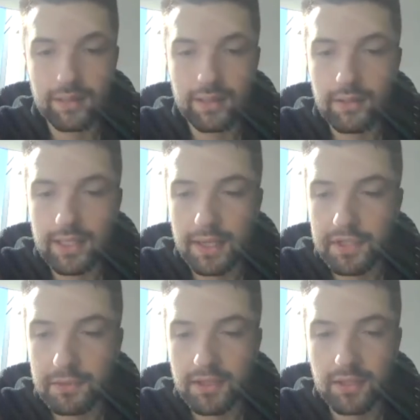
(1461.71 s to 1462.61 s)
You know,
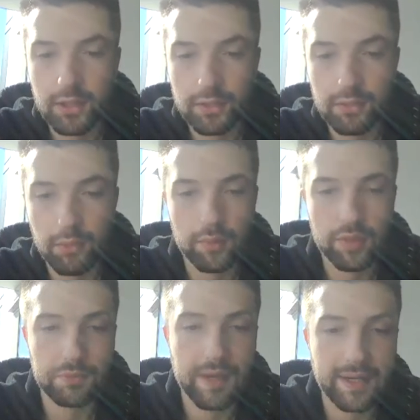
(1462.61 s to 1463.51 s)
Tyreke Smith deserves some more
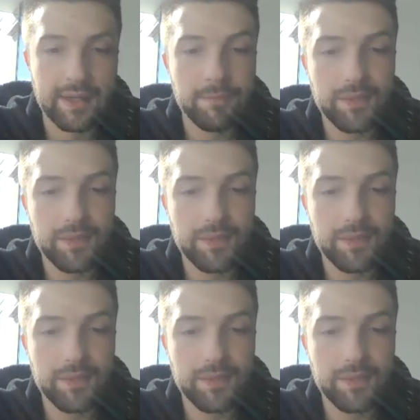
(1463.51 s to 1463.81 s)
respect.